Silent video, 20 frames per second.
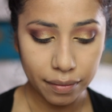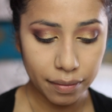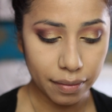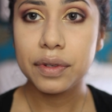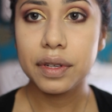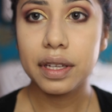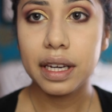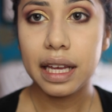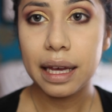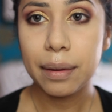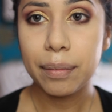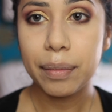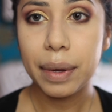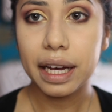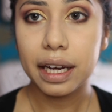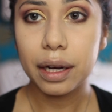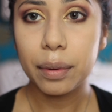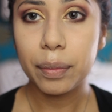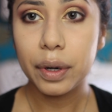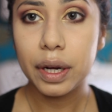a
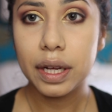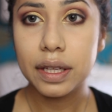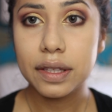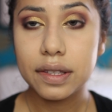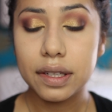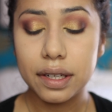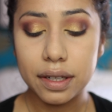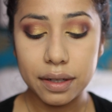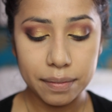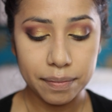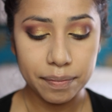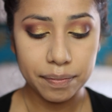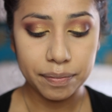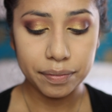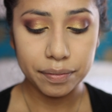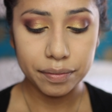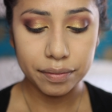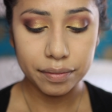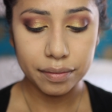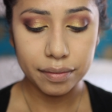Becca bronzer.
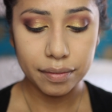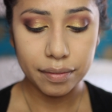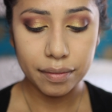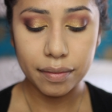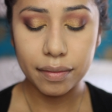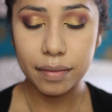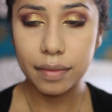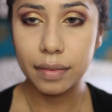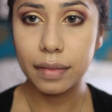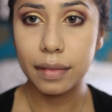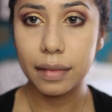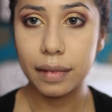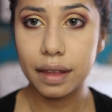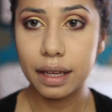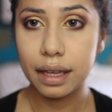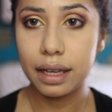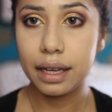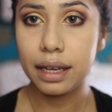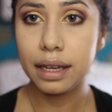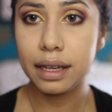
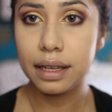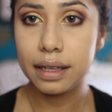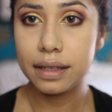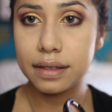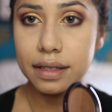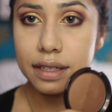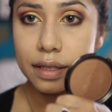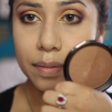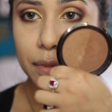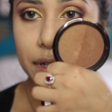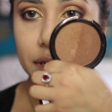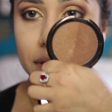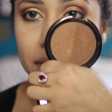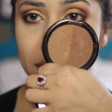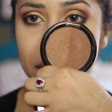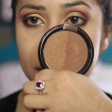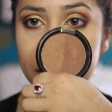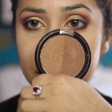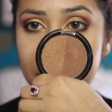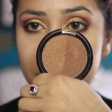It is this
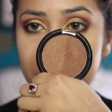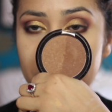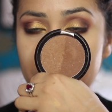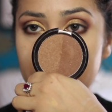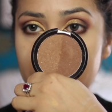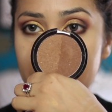bronzer right over